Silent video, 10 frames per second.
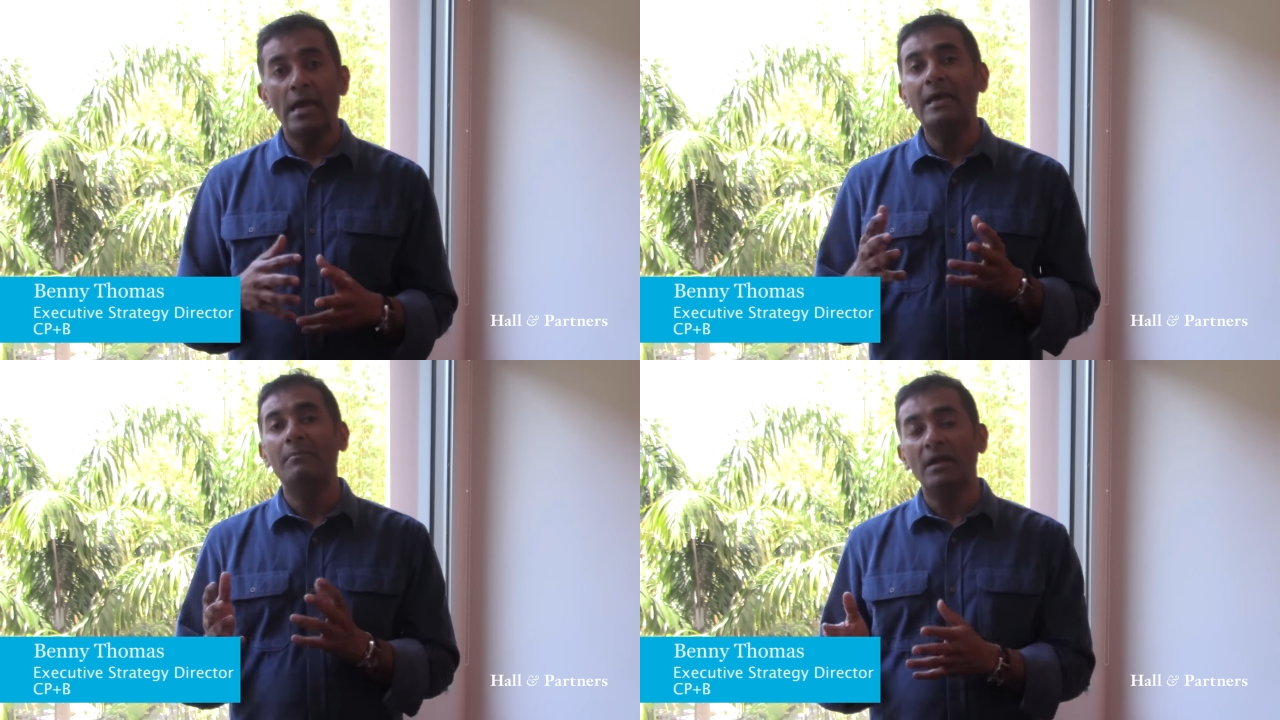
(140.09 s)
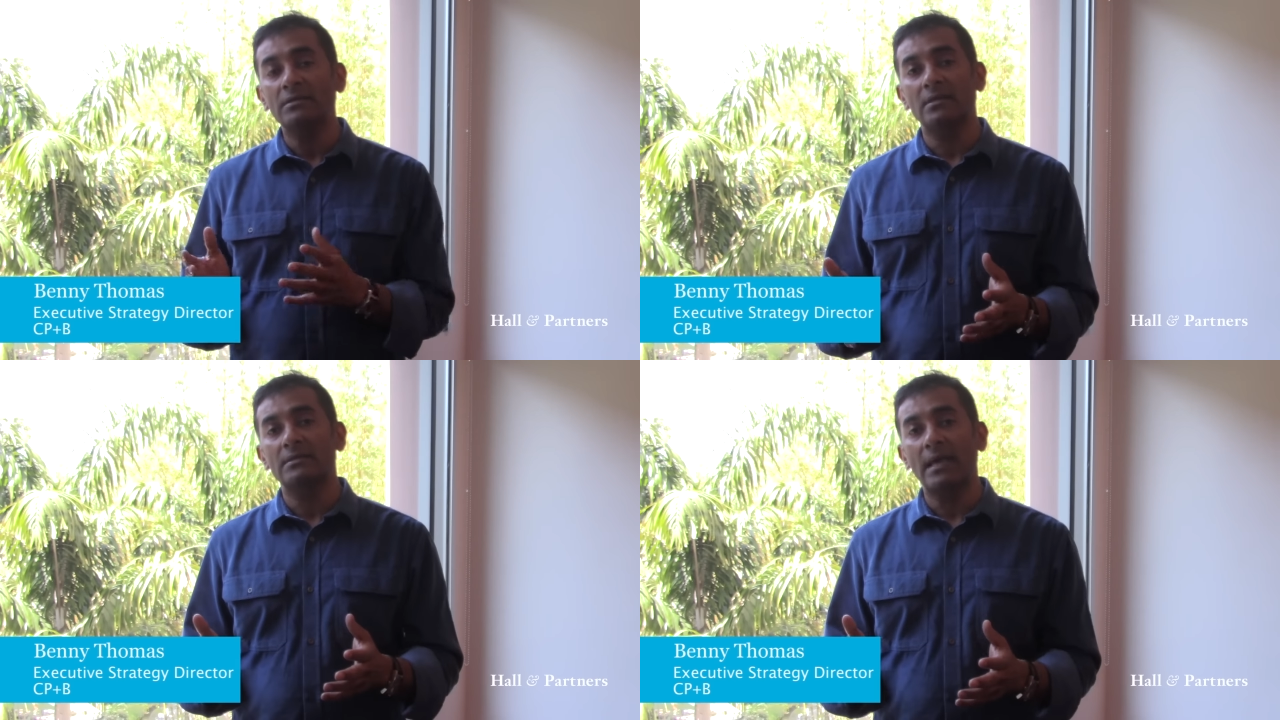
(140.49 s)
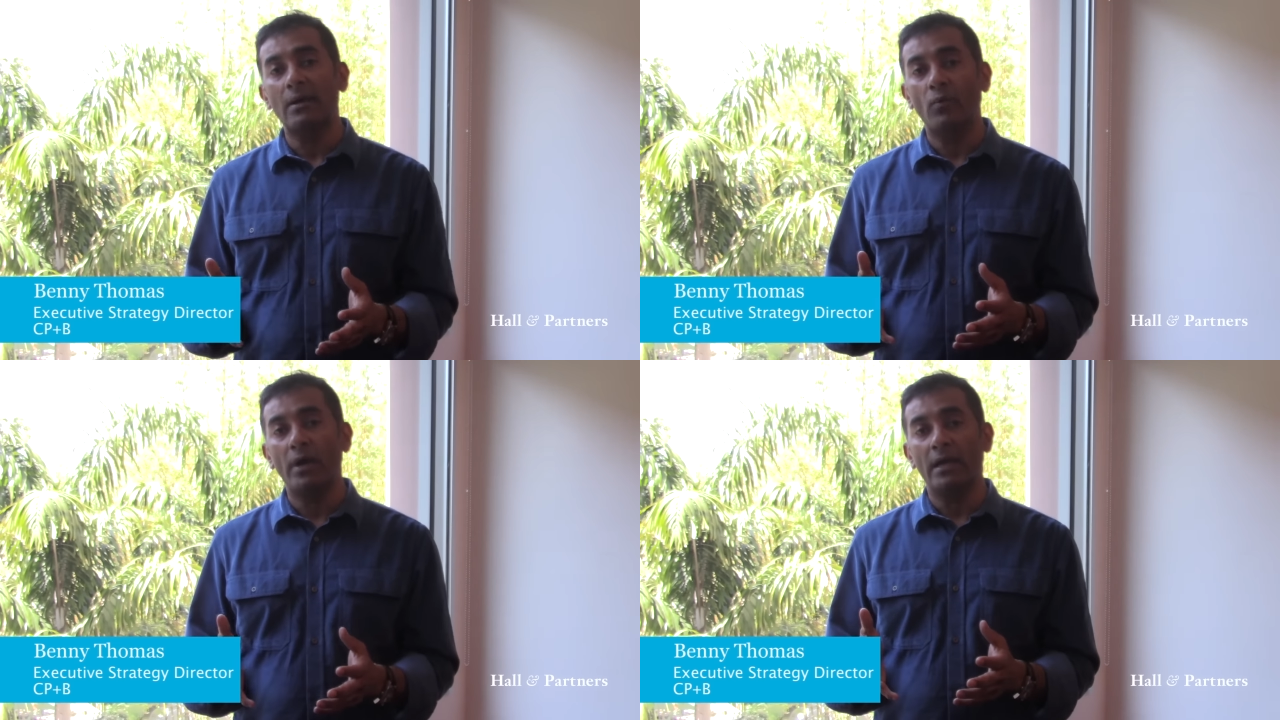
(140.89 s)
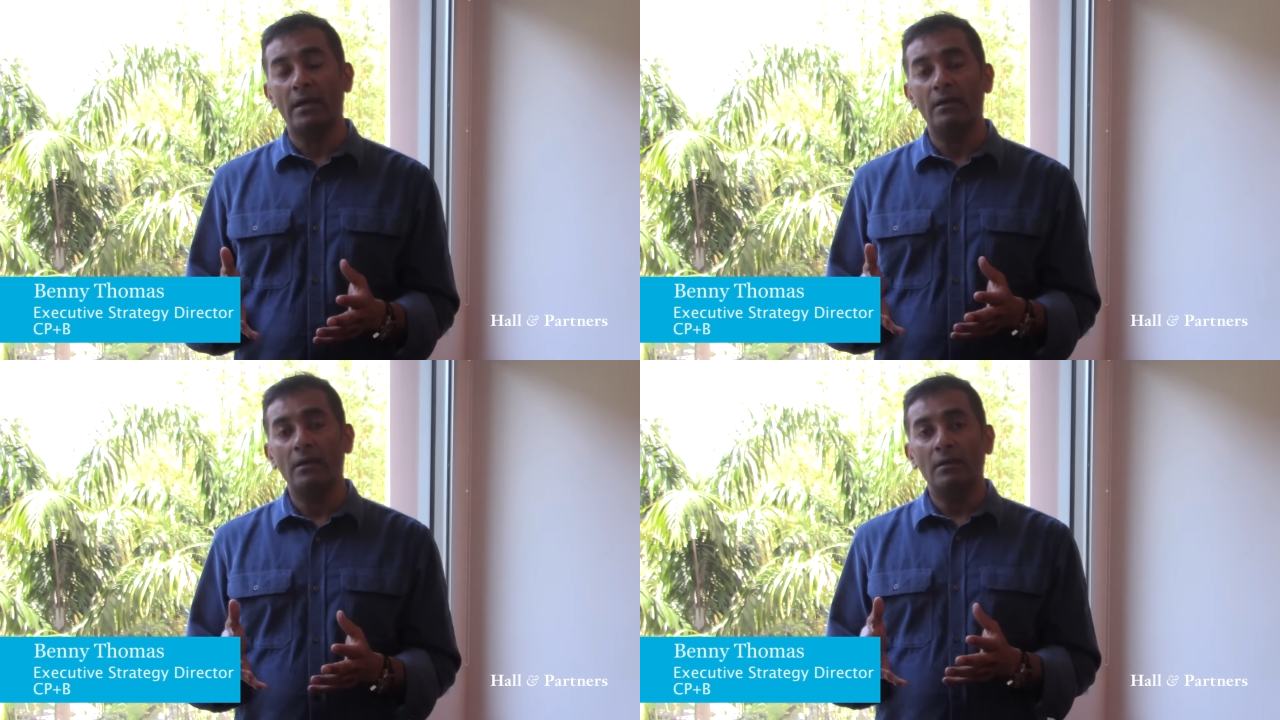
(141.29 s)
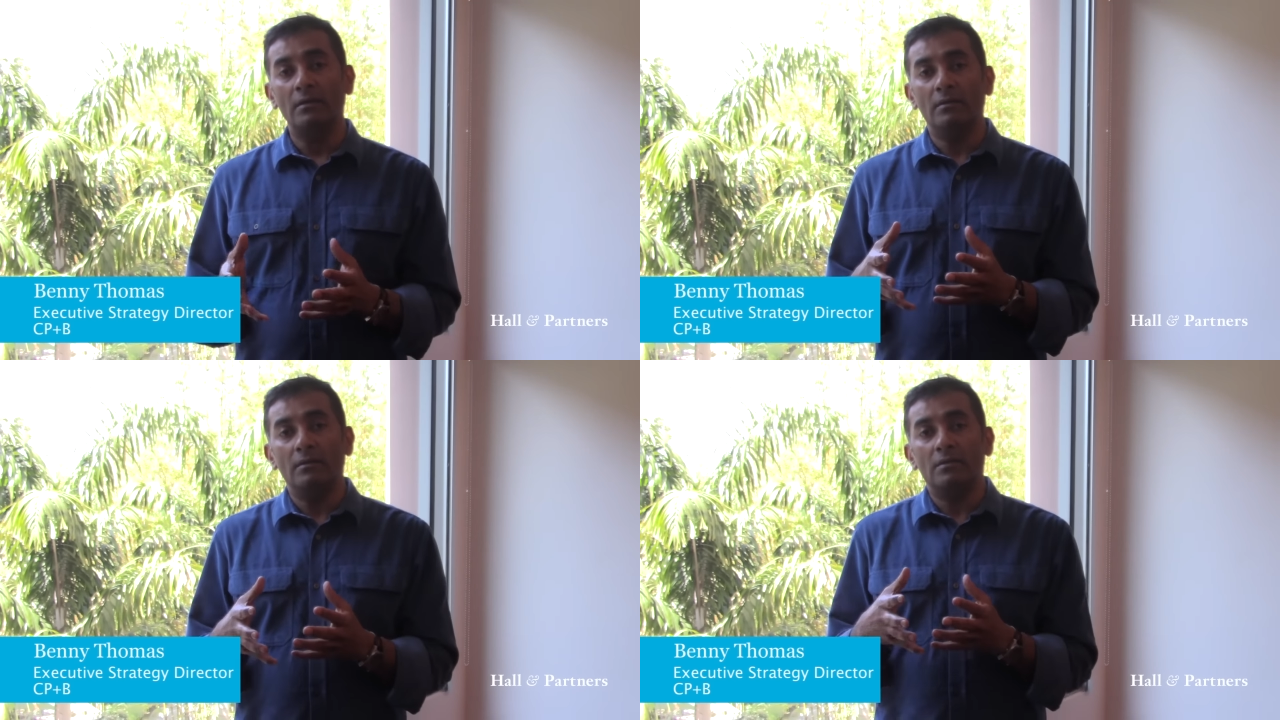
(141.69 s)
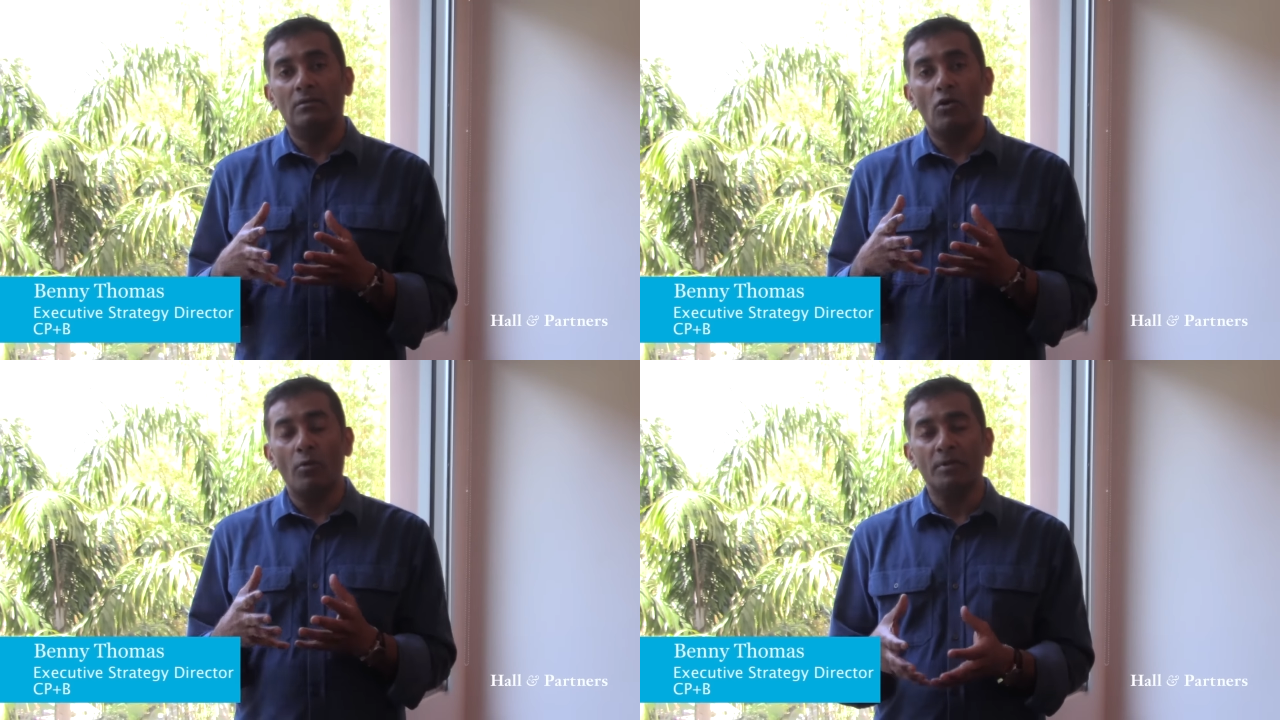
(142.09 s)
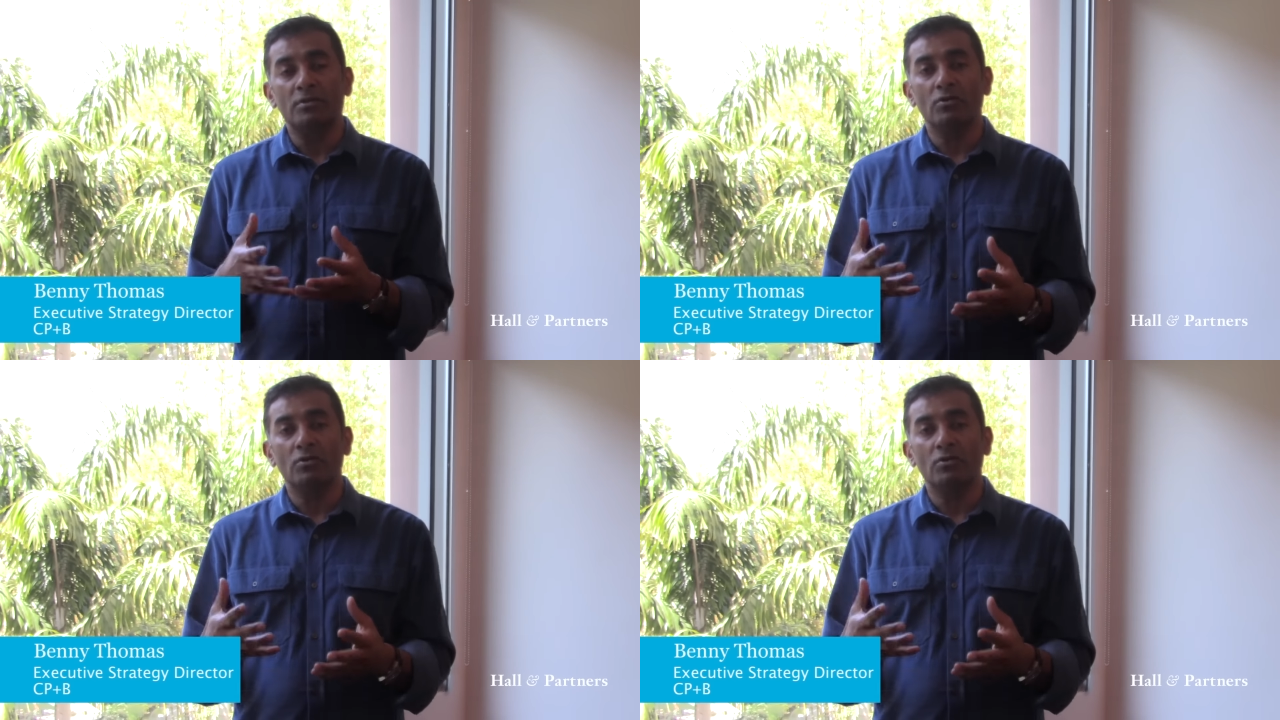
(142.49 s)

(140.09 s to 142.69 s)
In much the same way, corporate